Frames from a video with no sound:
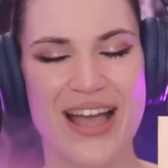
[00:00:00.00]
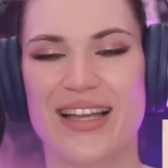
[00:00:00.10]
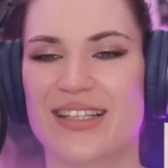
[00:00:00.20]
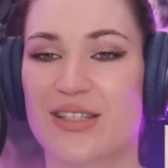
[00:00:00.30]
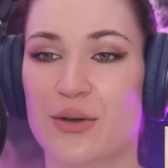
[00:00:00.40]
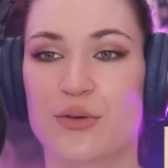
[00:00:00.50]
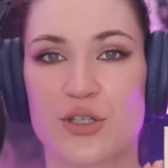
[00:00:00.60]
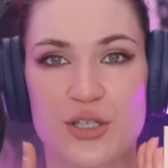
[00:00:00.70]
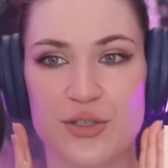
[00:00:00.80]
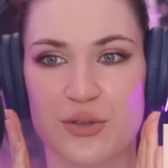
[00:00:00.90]
So
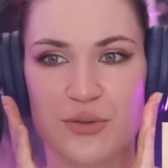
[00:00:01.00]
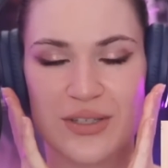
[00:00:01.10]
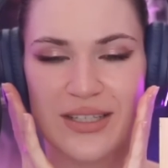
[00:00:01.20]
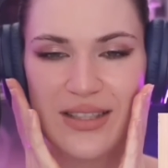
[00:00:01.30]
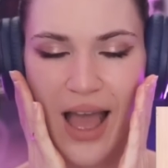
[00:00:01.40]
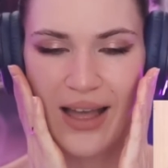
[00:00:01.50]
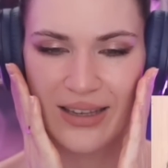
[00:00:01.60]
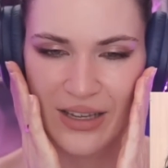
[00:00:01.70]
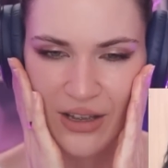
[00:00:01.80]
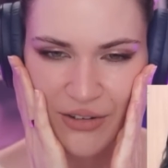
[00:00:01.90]
she's using that
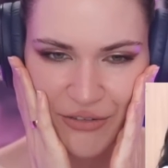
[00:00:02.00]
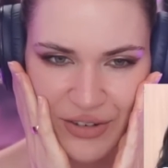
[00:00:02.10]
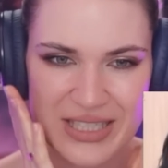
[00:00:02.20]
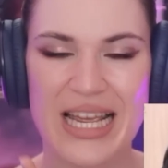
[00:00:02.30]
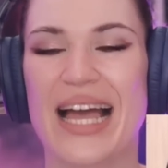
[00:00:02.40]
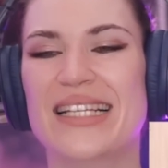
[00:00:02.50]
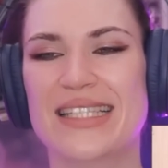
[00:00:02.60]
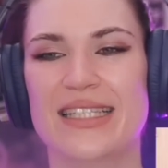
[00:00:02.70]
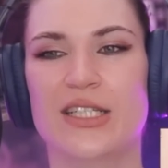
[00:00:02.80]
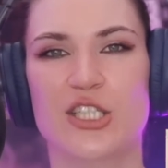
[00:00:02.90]

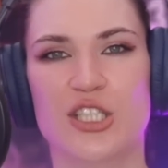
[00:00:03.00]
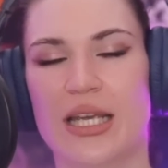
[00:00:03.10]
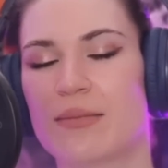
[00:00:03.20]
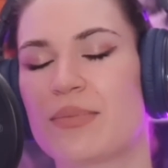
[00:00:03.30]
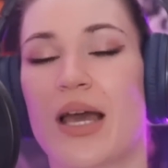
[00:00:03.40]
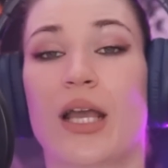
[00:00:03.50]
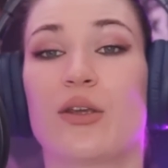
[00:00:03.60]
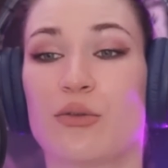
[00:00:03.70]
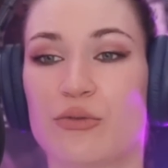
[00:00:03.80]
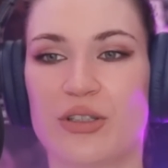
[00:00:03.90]
fantastic shape that
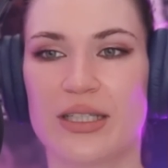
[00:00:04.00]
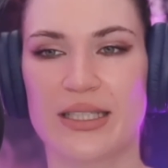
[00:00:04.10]
you really